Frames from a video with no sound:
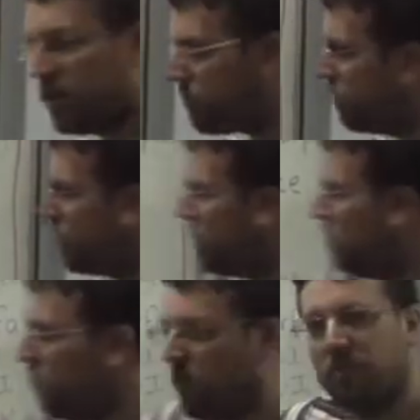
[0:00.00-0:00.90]
So we've got
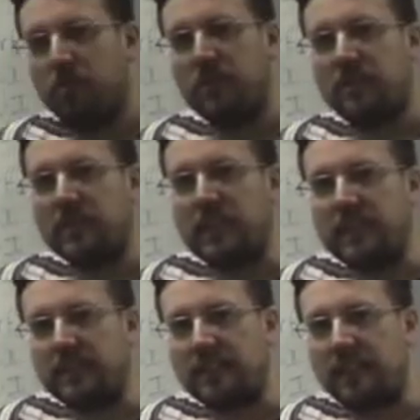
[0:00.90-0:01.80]
to move them into
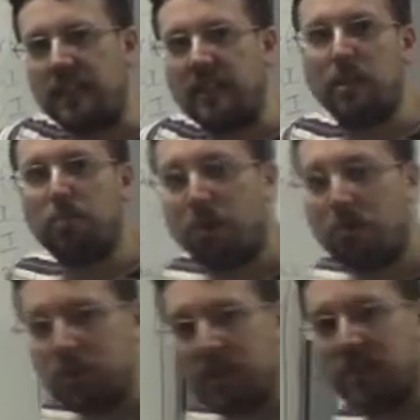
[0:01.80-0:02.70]
this. Now the
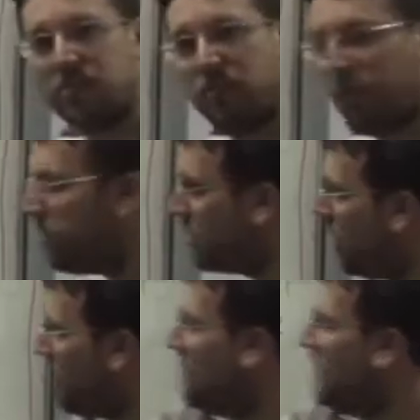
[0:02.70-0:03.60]
problem is, we've only got a